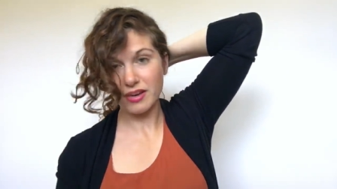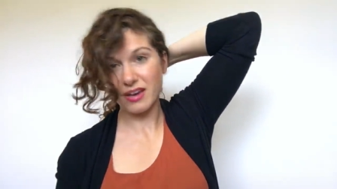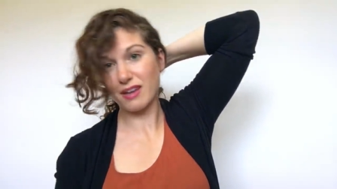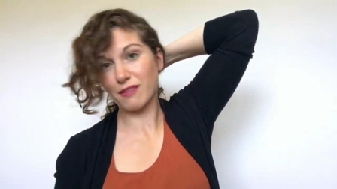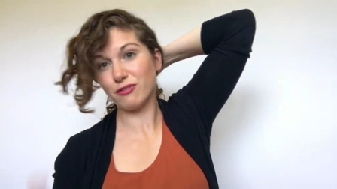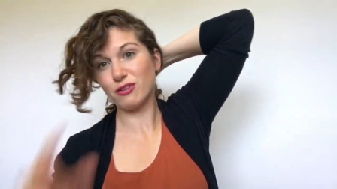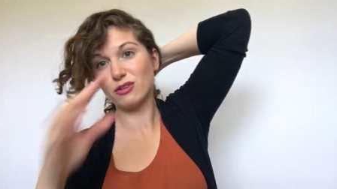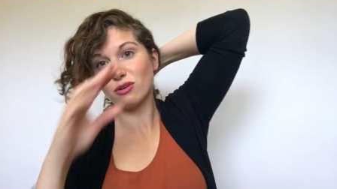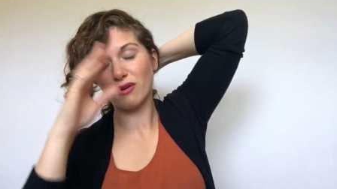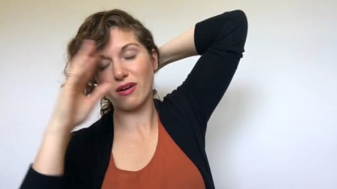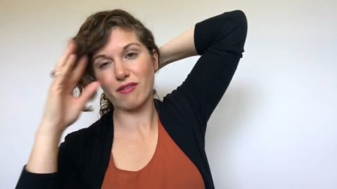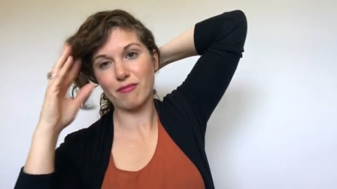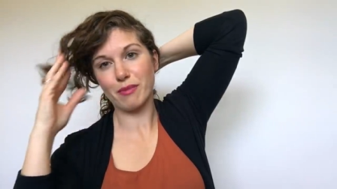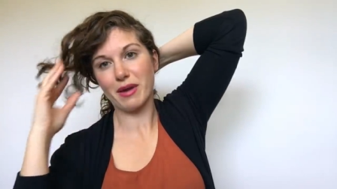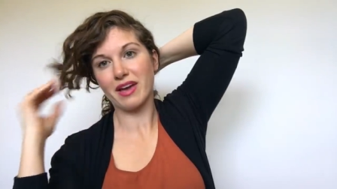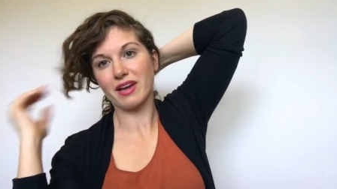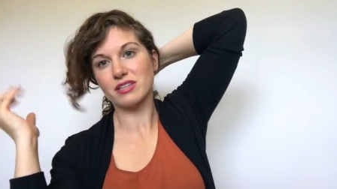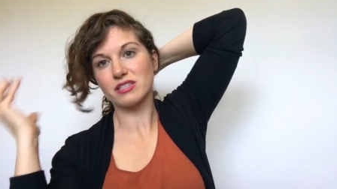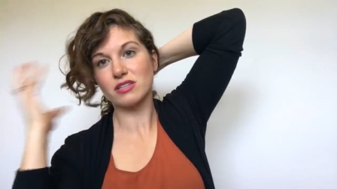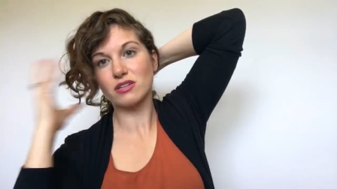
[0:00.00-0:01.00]
If you don't have
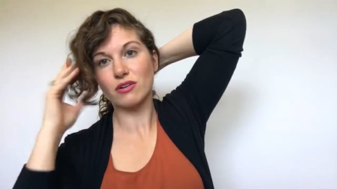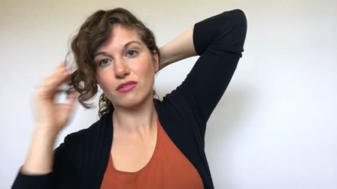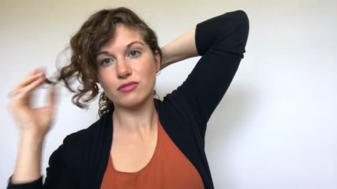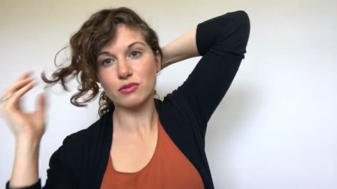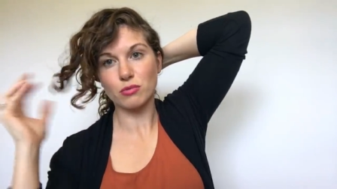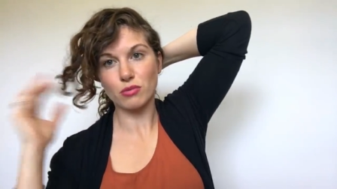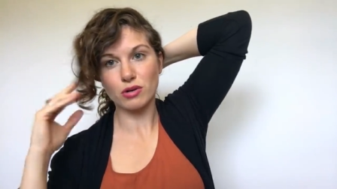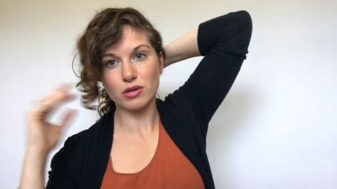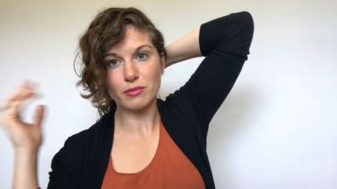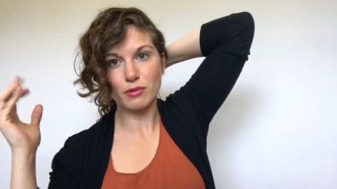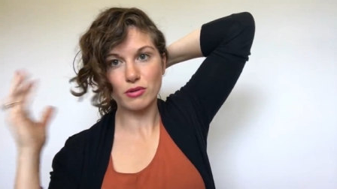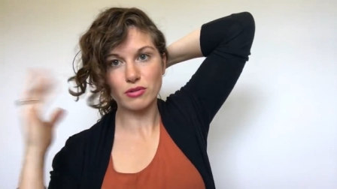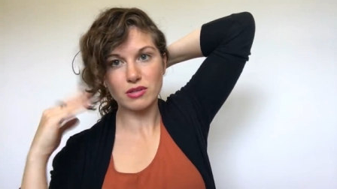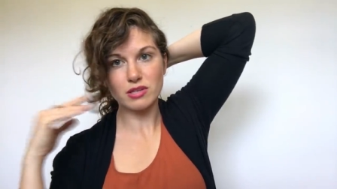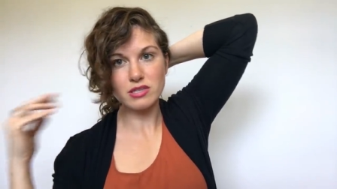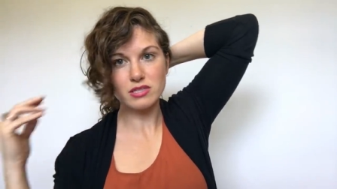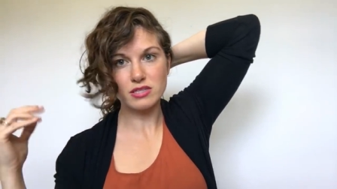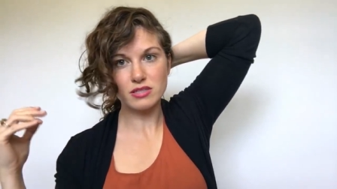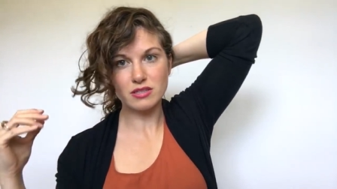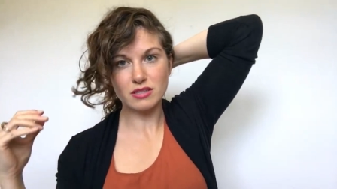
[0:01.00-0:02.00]
bangs, you don't have to worry about
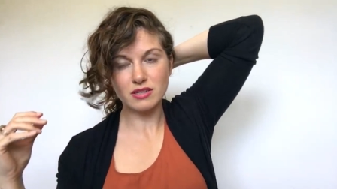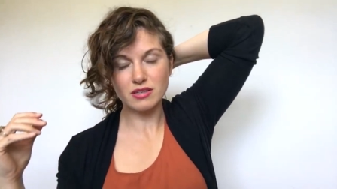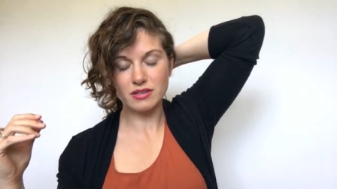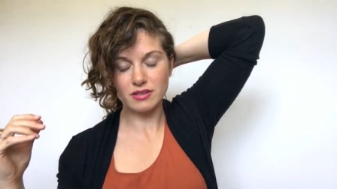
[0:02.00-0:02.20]
this.